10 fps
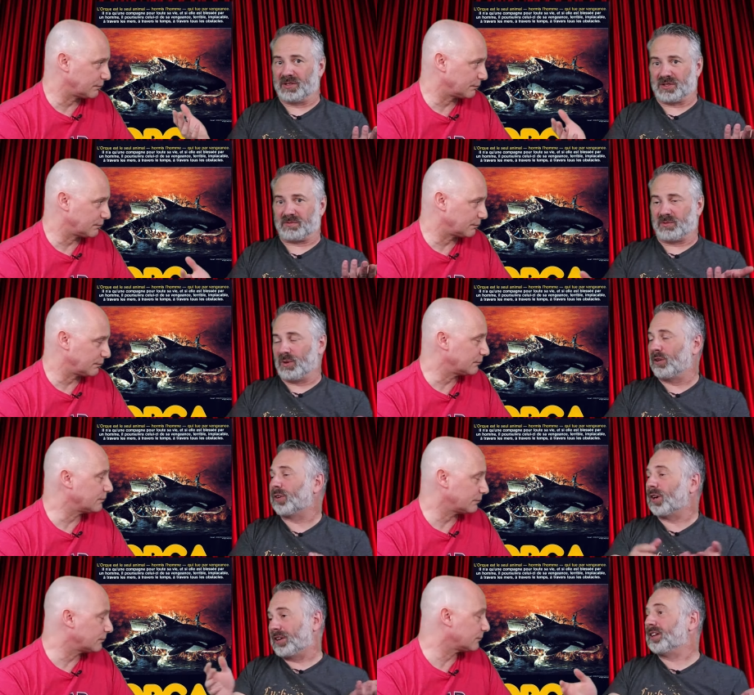Speaker 1: it's,
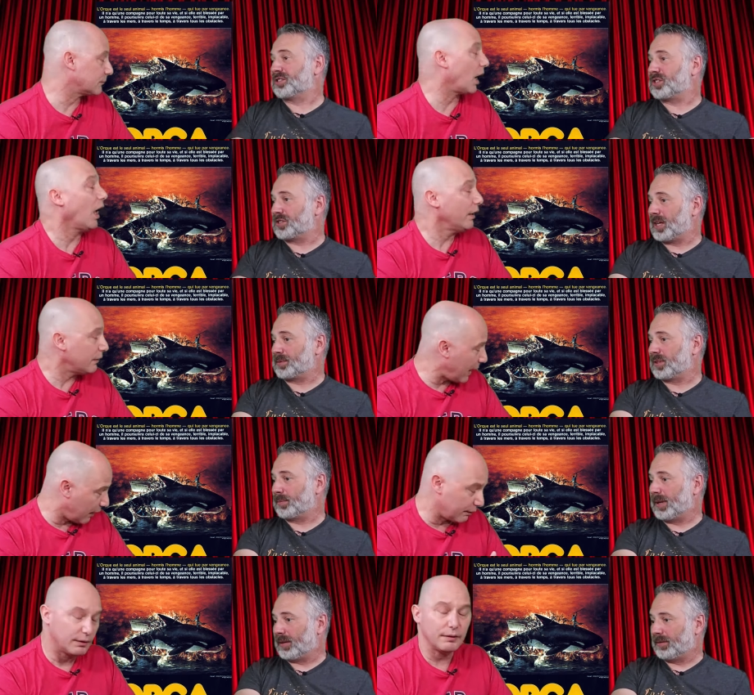overall it is just
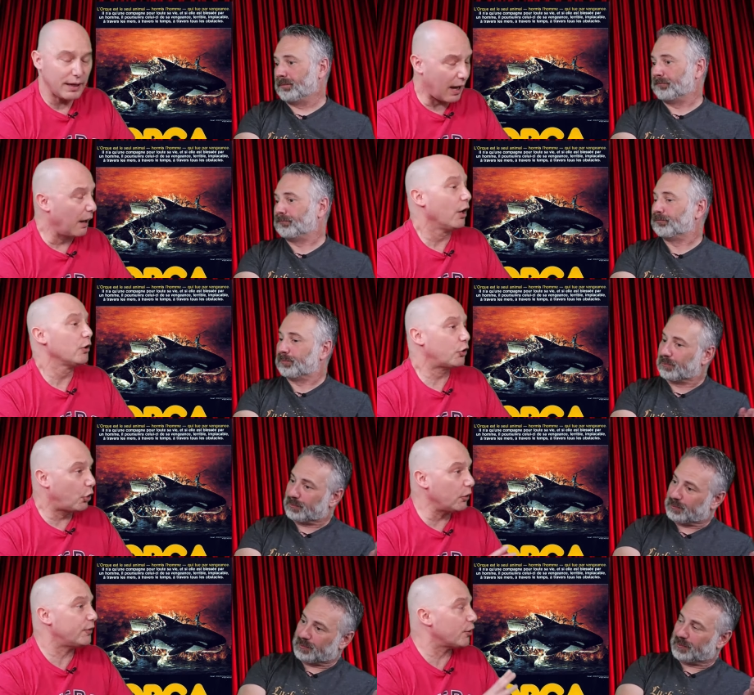absolutely better.
Speaker 2: Yeah.
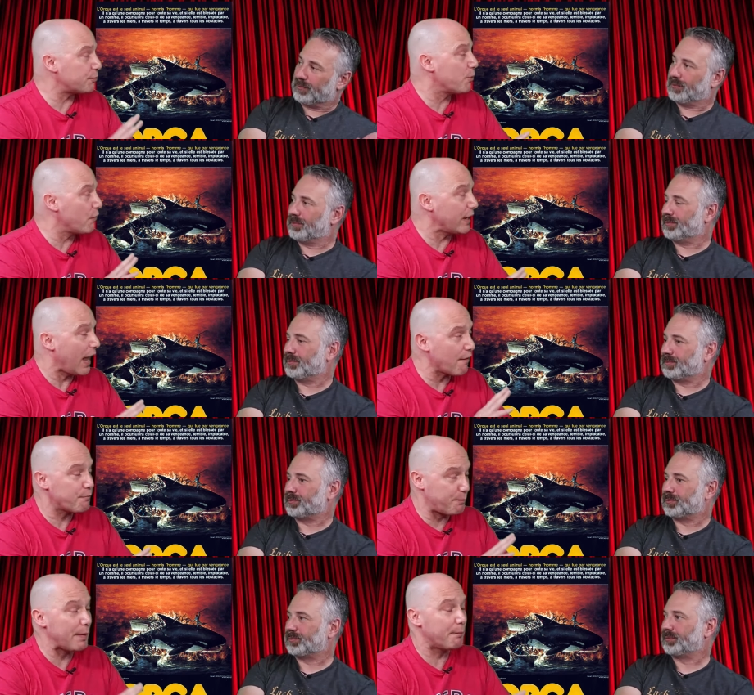Could this movie
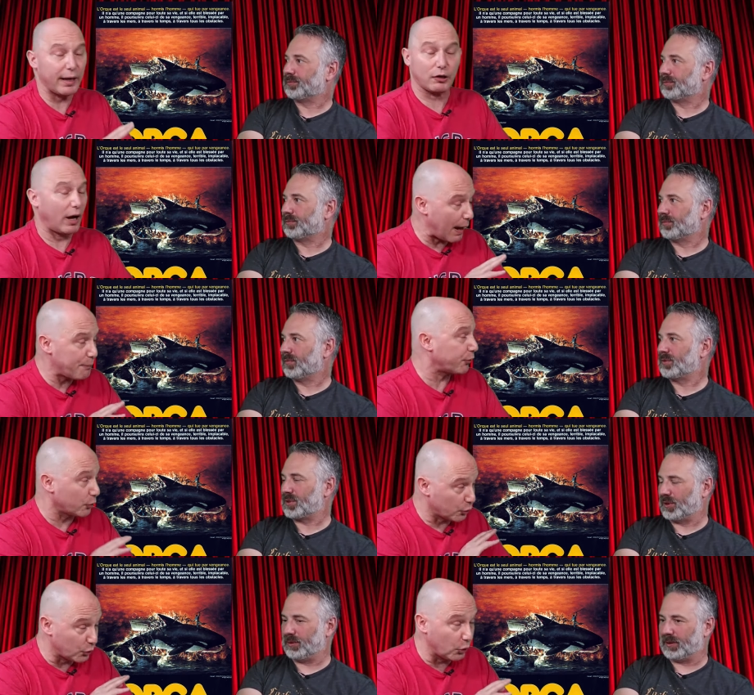have been better?
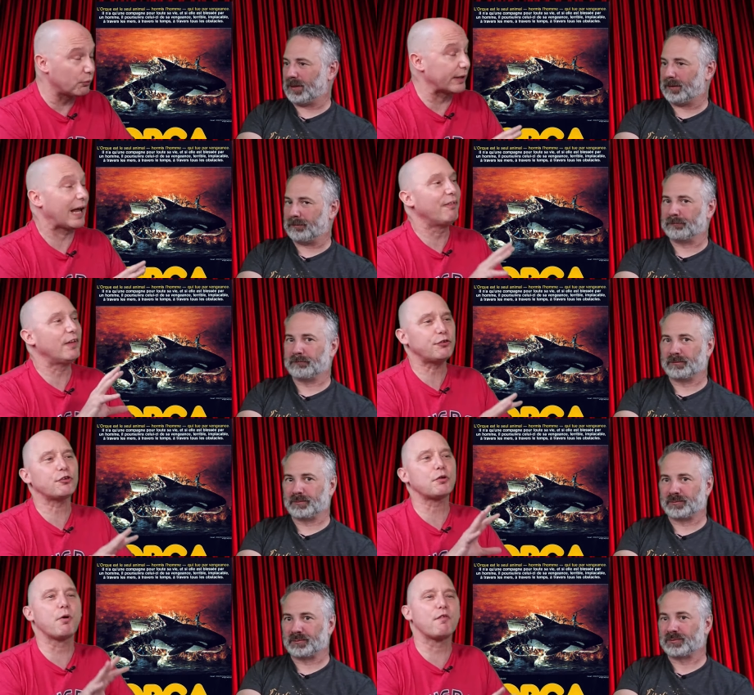Absolutely. Absolutely. And this
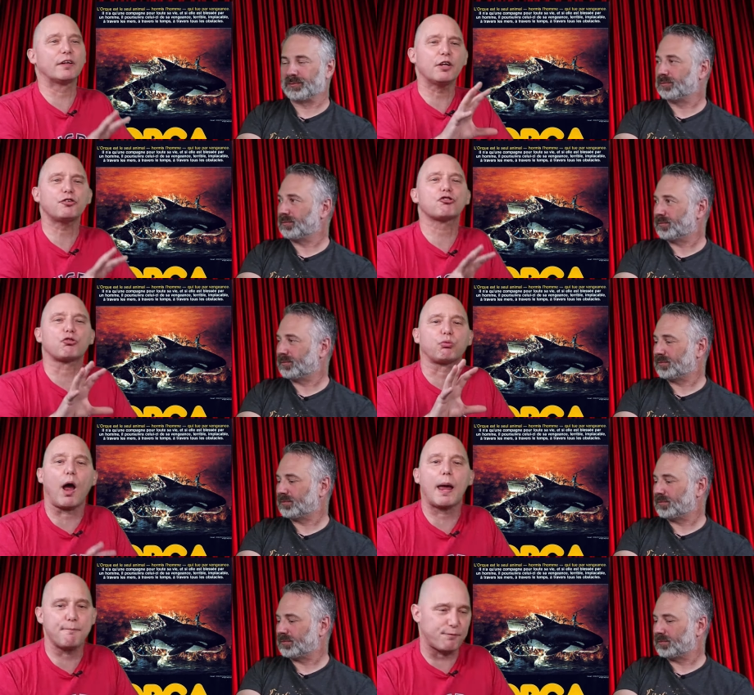is a movie, this is
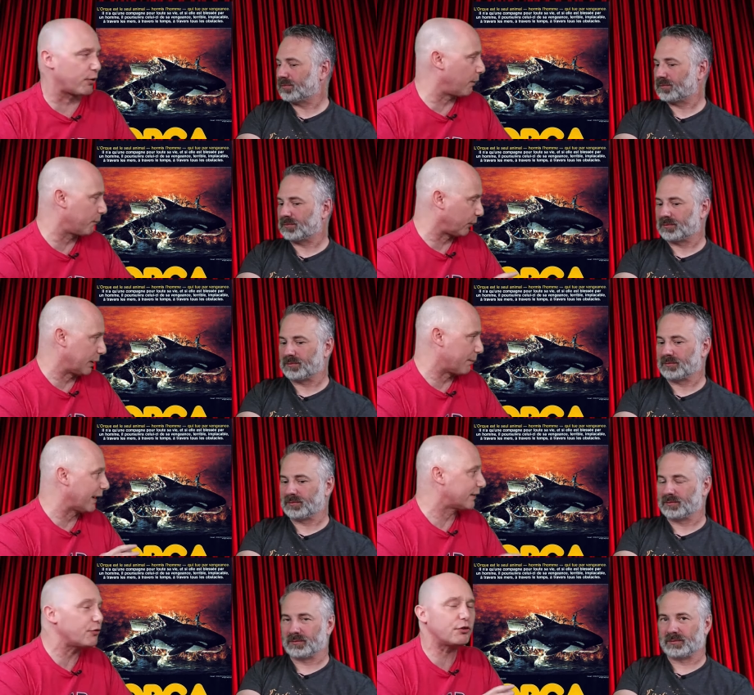ripe for a
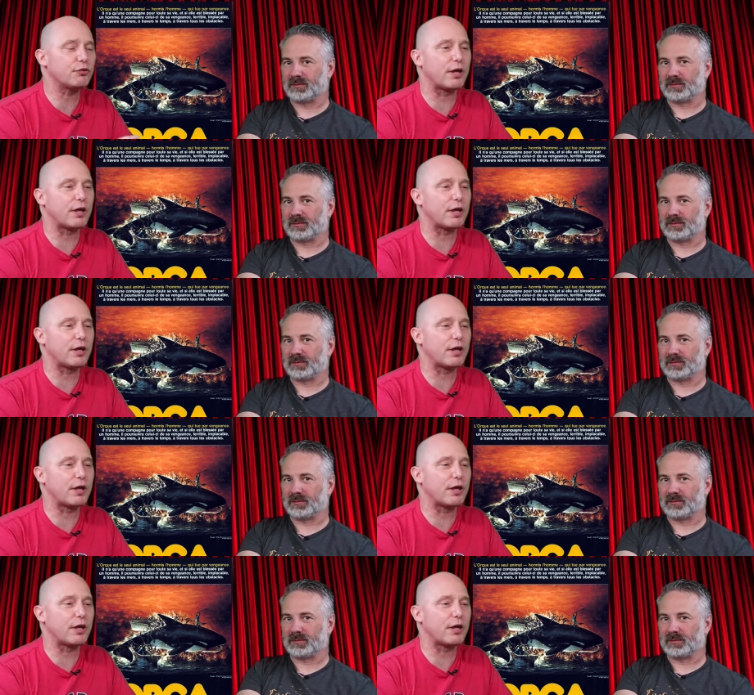remake. This